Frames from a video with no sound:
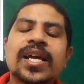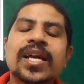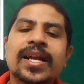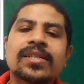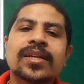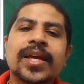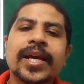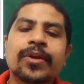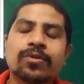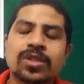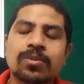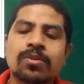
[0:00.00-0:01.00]
is taken as
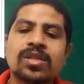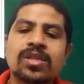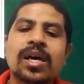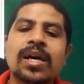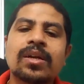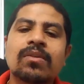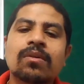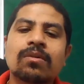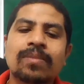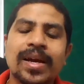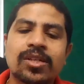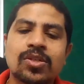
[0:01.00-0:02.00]
negative, suppose say R equal
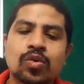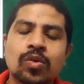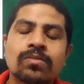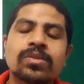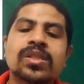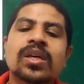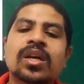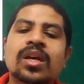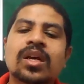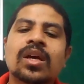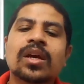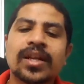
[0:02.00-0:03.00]
to minus two ohms
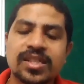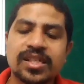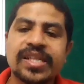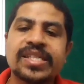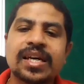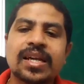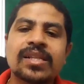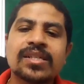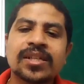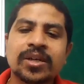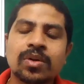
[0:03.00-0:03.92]
in a series R L C